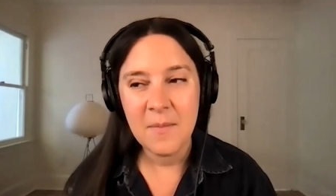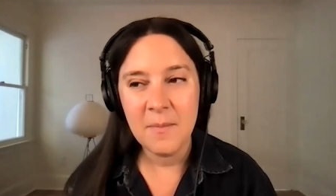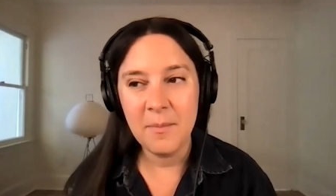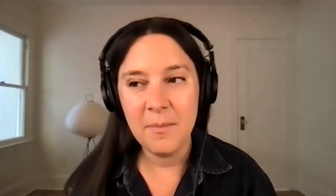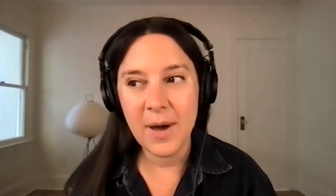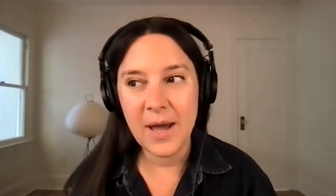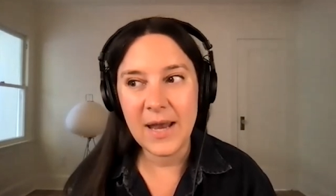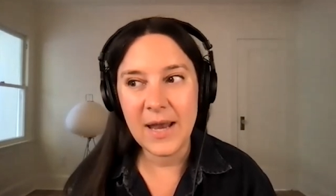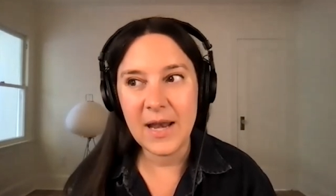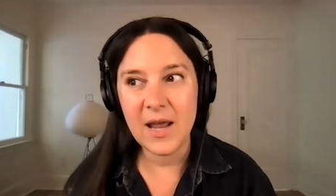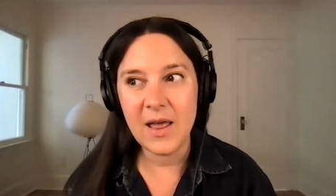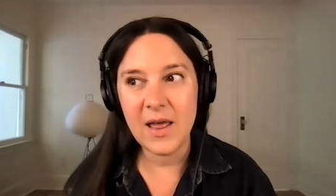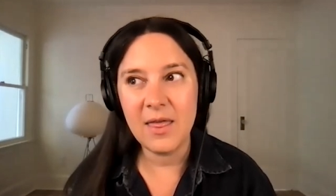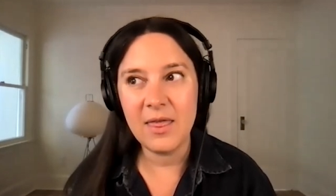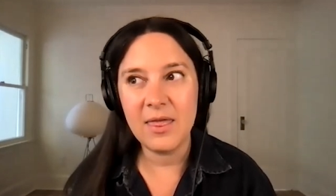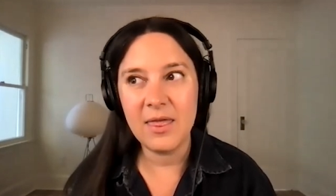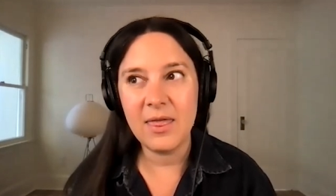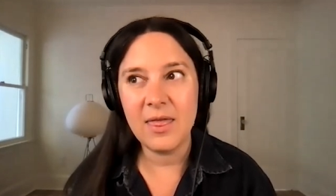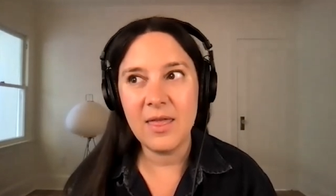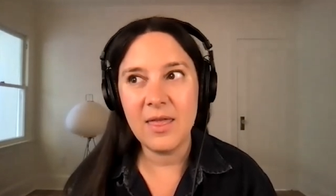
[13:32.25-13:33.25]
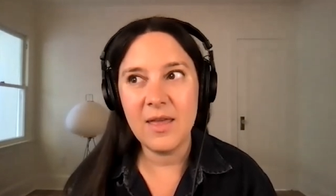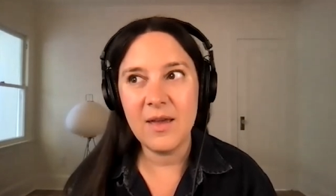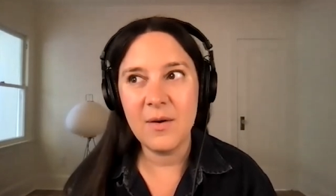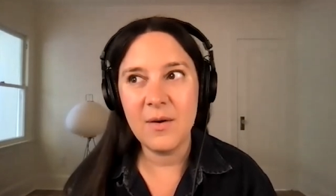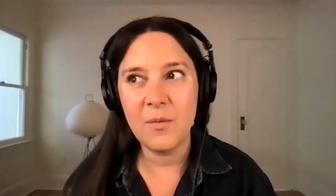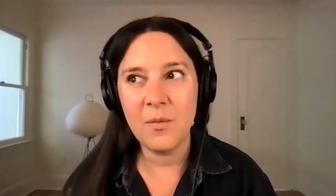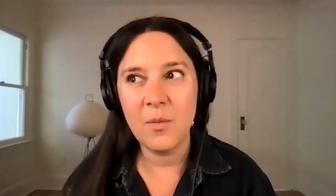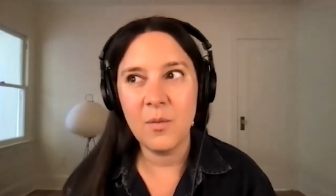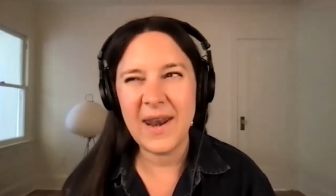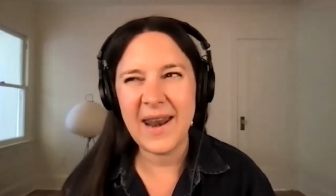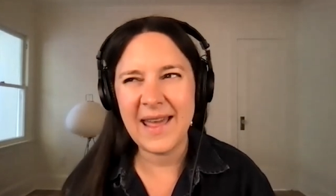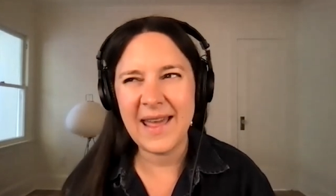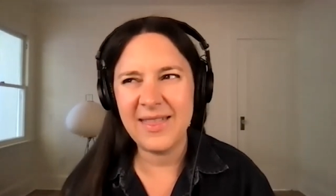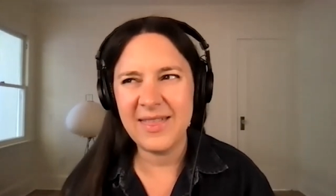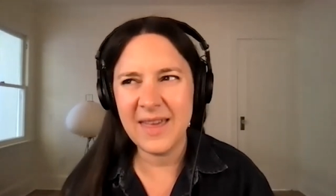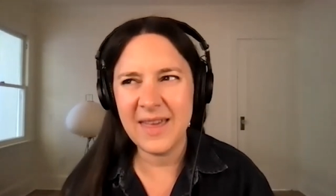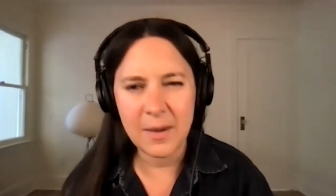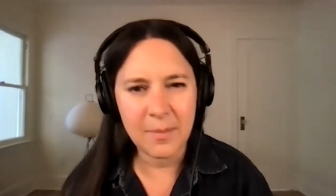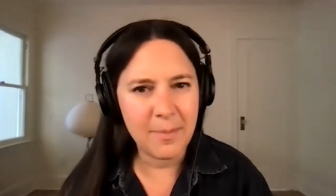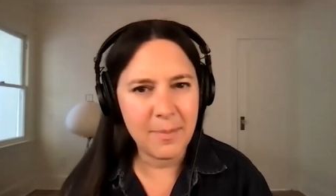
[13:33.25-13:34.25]
But when I
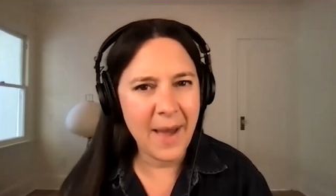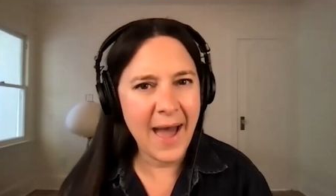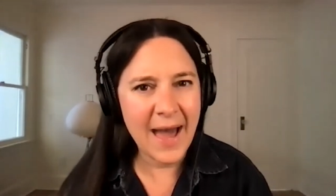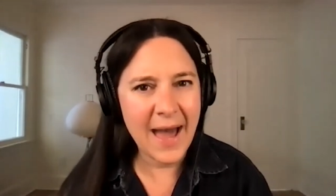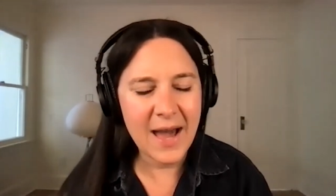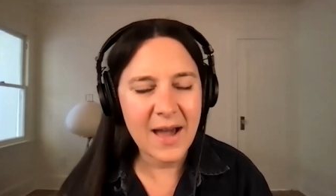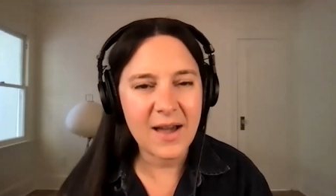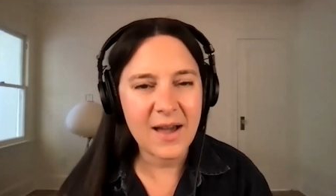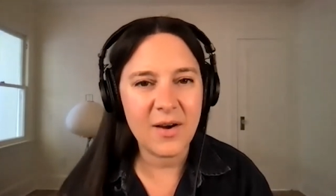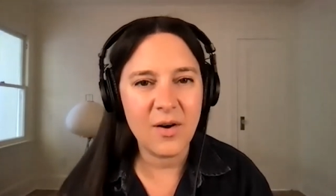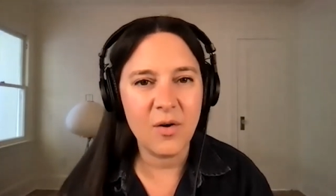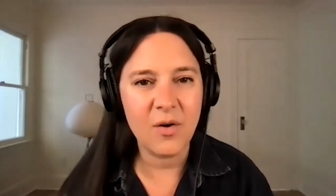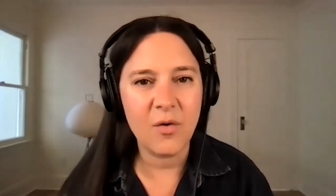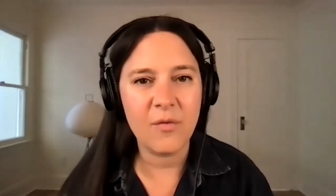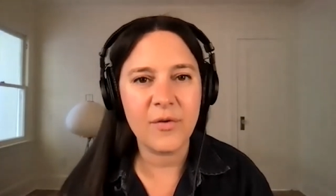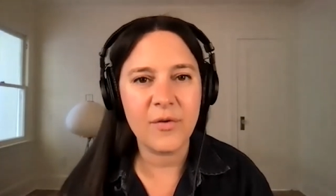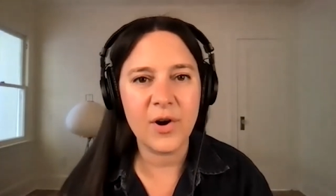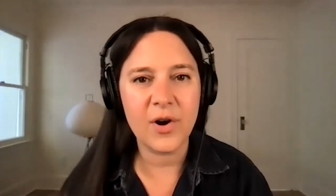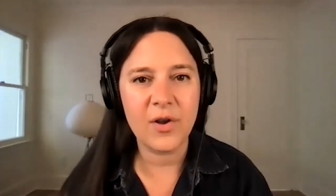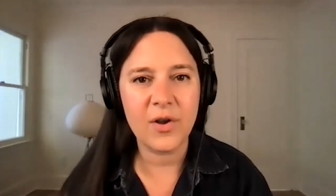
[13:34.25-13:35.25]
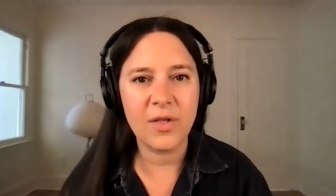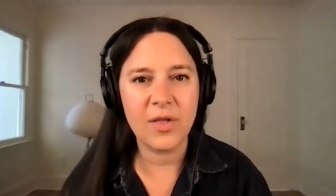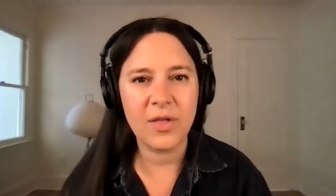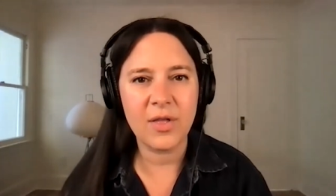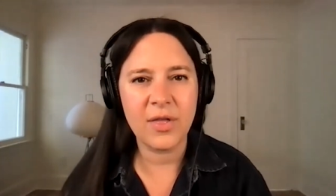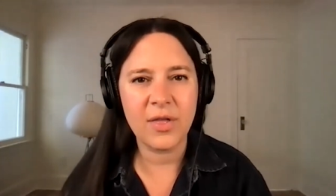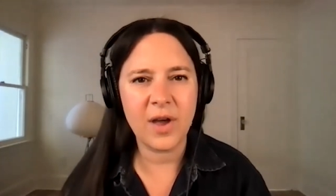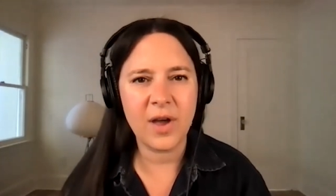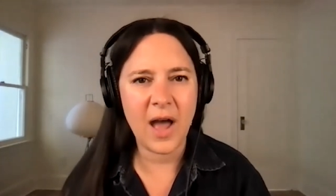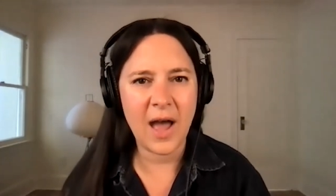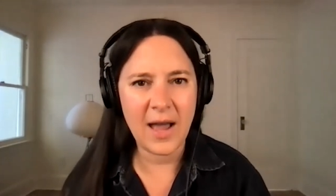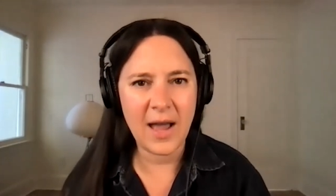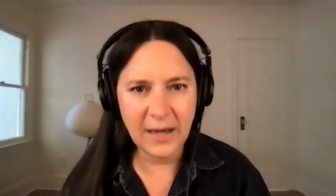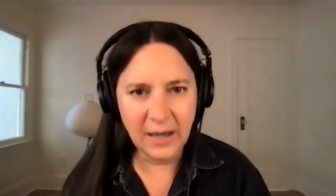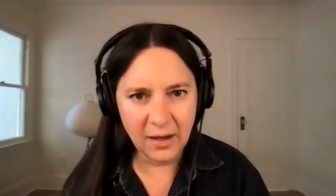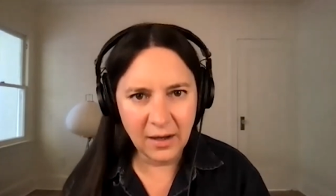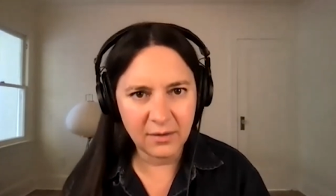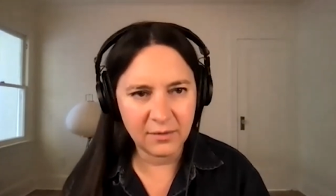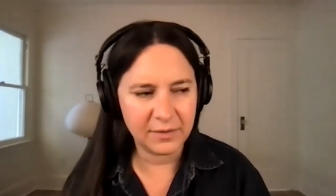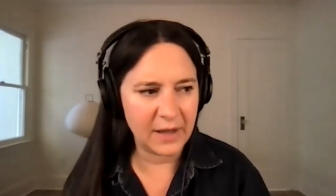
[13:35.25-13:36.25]
think back over the
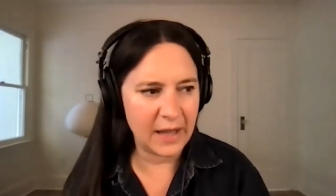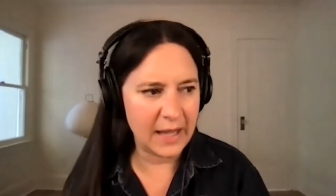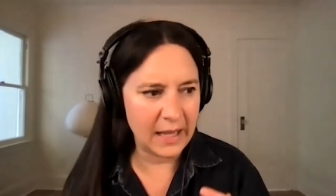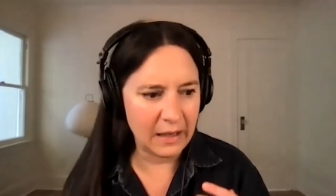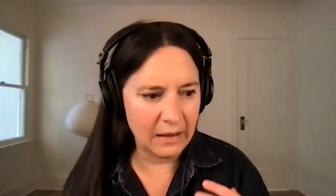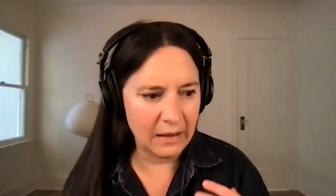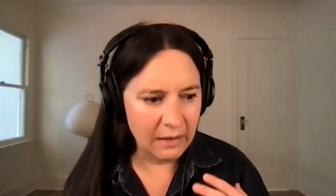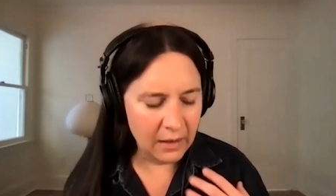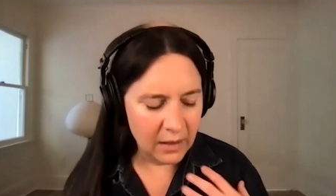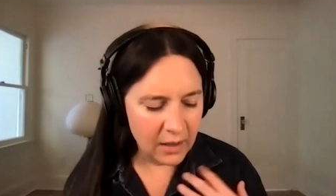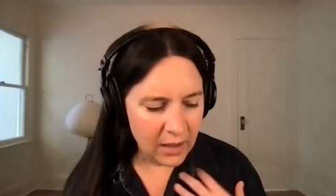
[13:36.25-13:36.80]
kind of like,